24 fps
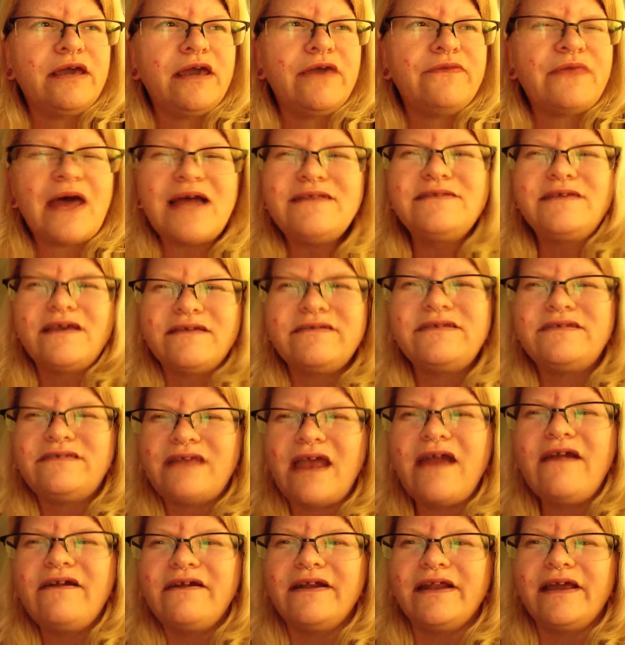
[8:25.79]
that's
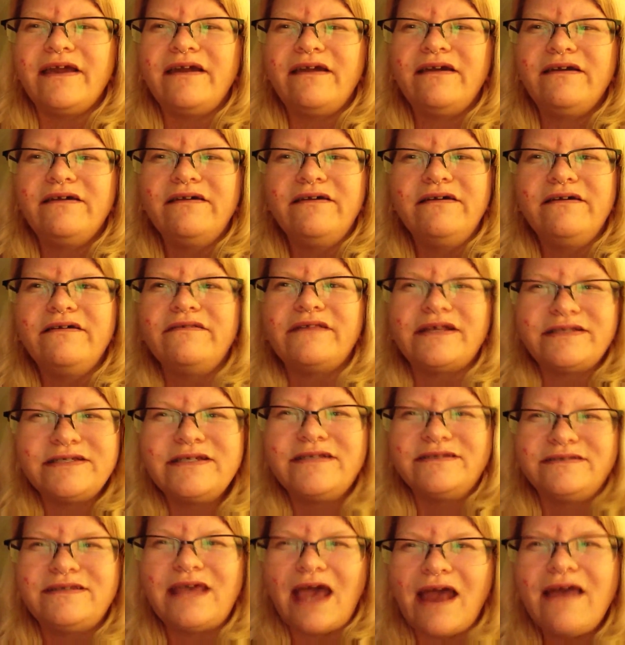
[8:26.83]
austerity. That's
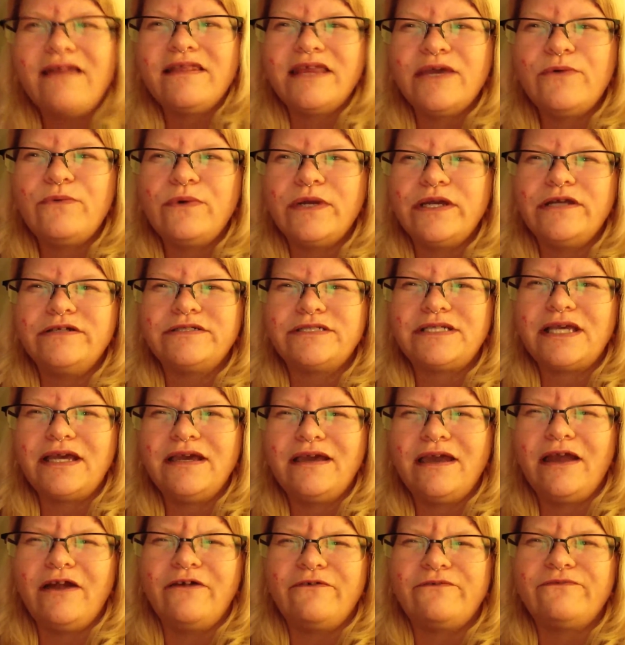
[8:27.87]
exactly what you're
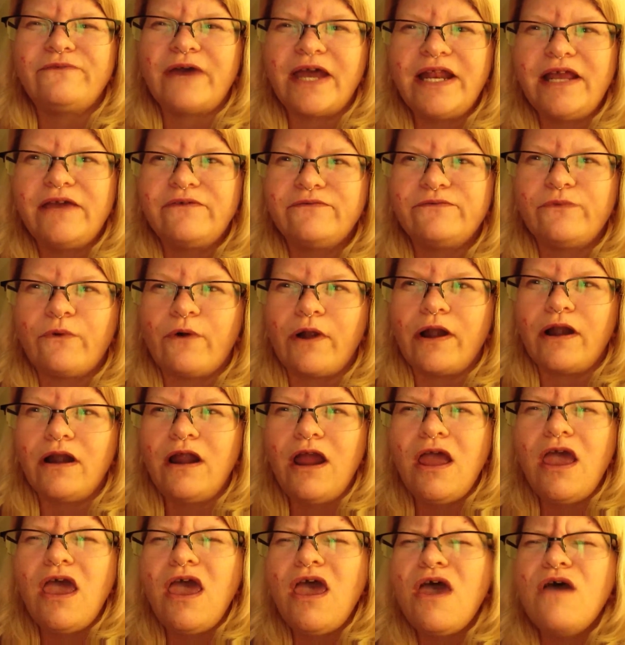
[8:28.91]
sitting here fighting for.
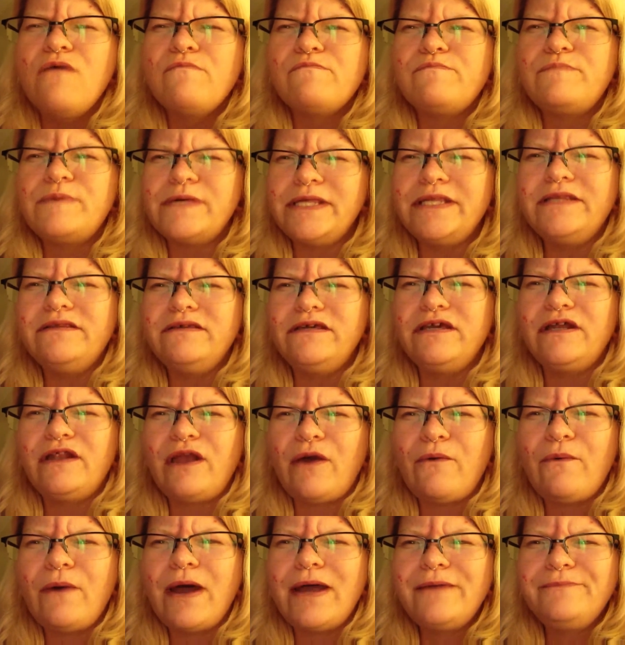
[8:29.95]
But you
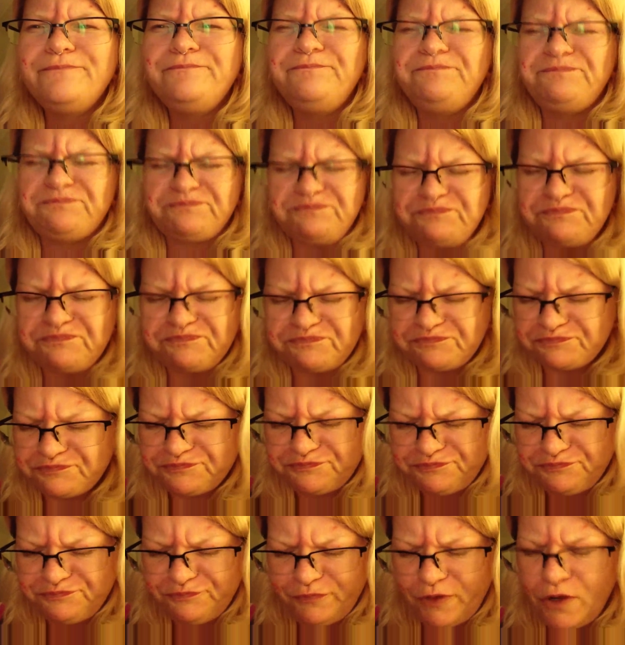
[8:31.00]
know what?
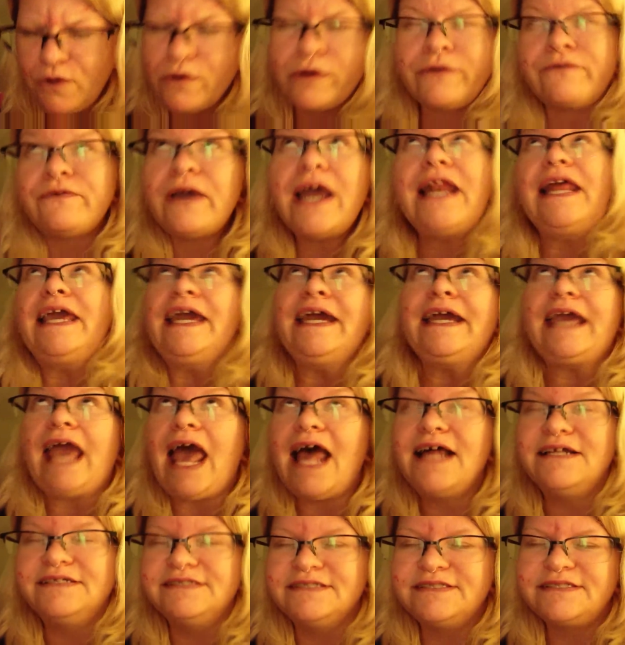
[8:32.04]
Or fighting
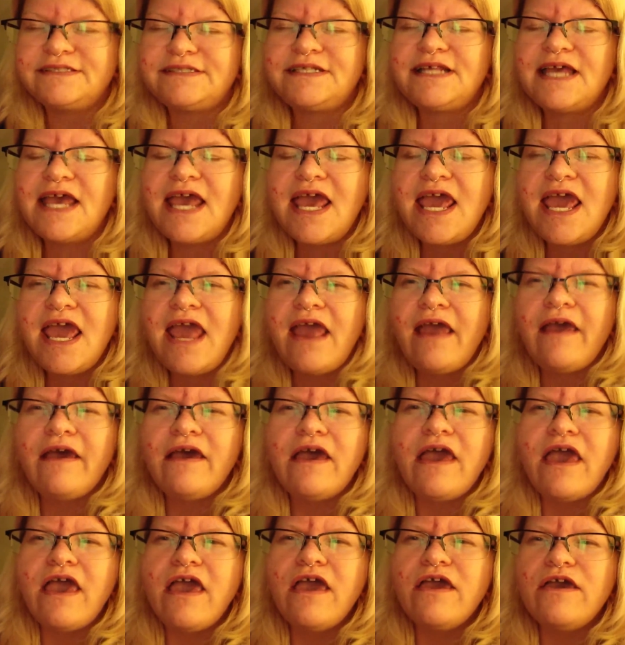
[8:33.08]
against.
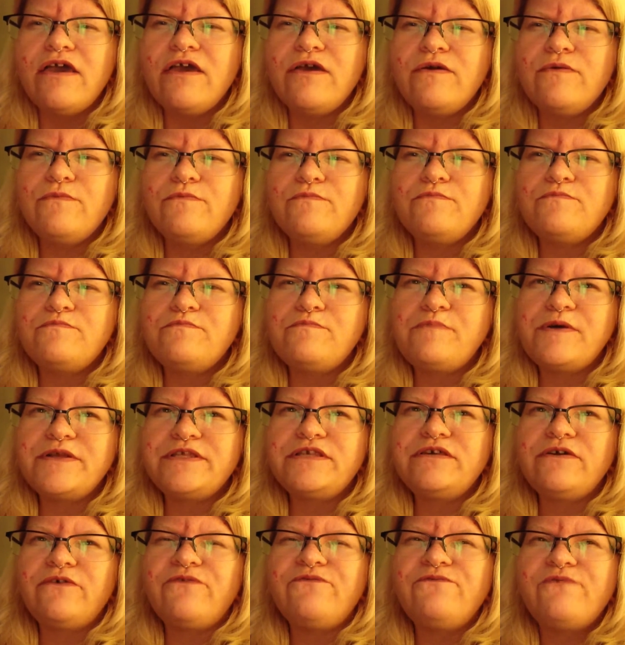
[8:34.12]
But
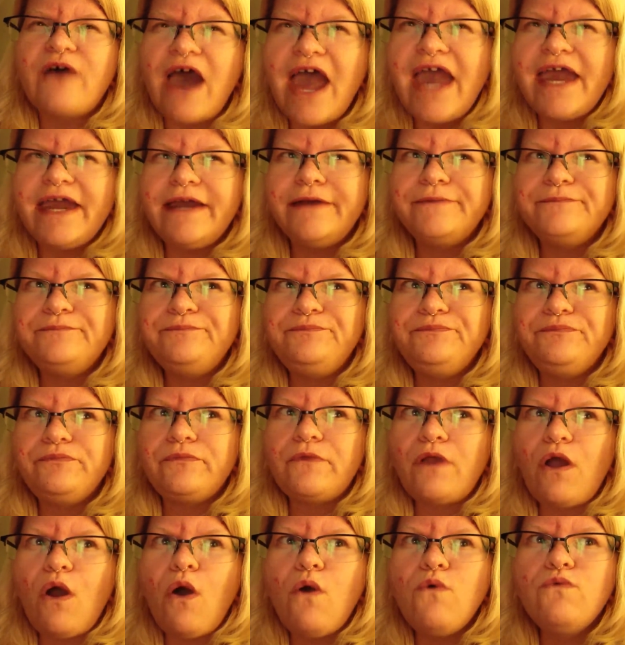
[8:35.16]
to fight
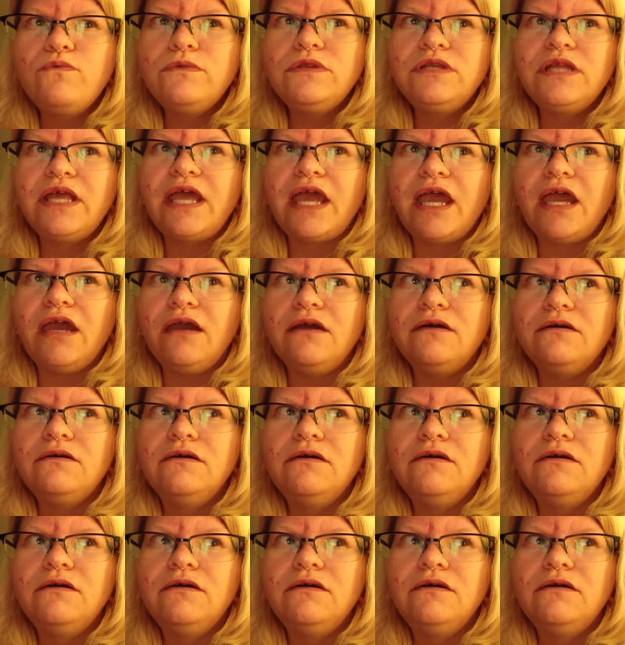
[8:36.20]
only